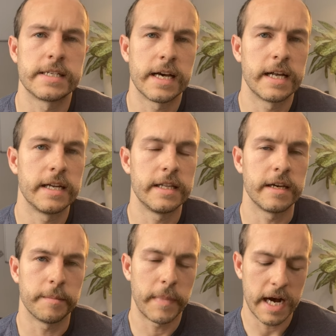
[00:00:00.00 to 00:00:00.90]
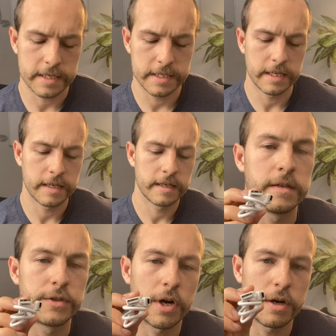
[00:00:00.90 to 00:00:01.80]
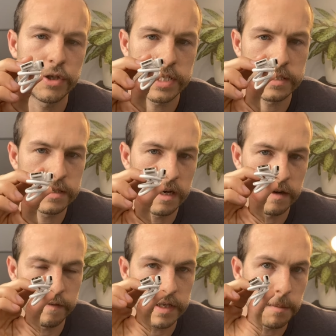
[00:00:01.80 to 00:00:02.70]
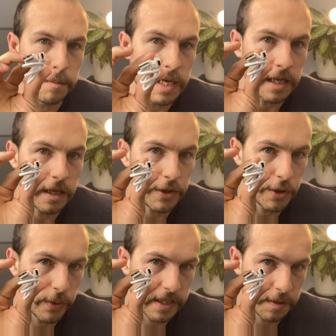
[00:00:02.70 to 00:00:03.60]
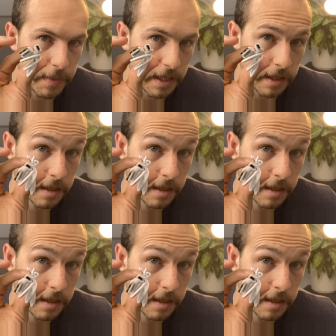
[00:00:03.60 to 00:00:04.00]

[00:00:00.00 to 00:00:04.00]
said in the unboxing, charging is done via mini USB,